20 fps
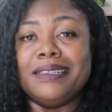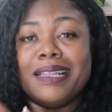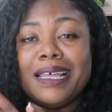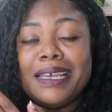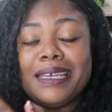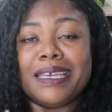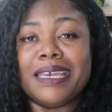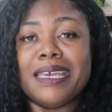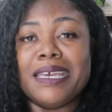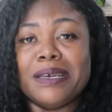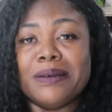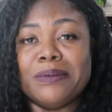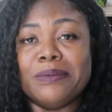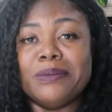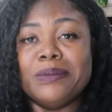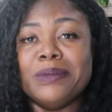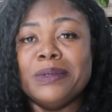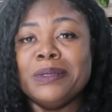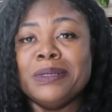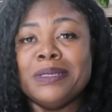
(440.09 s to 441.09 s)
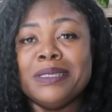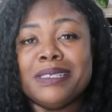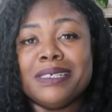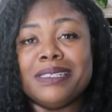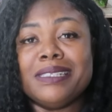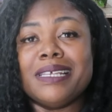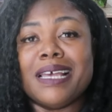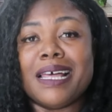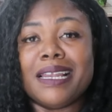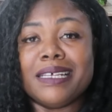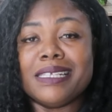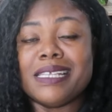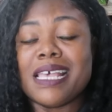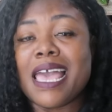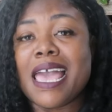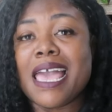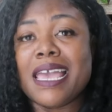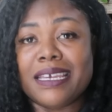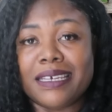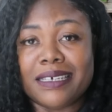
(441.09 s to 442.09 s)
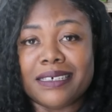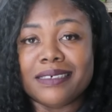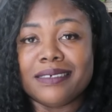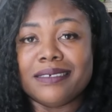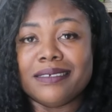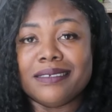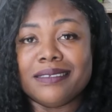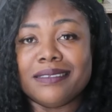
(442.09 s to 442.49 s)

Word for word: like him to tell us hey